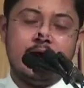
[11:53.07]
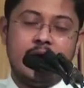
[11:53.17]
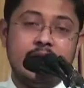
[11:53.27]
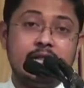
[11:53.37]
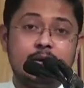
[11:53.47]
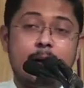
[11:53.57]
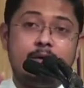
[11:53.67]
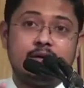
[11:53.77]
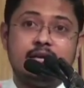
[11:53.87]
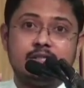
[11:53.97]
Another
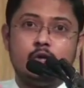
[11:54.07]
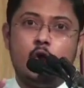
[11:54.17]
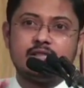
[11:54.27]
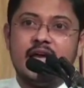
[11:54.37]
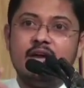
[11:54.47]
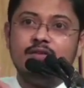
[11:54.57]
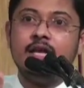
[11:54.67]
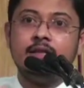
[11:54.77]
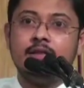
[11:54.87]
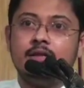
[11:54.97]
power that has lost
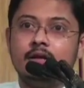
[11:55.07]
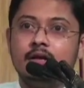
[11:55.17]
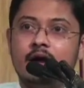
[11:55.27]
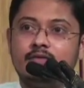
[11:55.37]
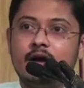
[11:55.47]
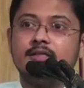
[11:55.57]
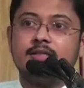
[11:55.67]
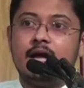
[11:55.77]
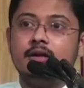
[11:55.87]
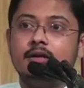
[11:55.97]
heavily in
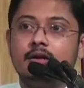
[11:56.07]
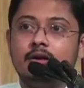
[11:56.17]
Afghanistan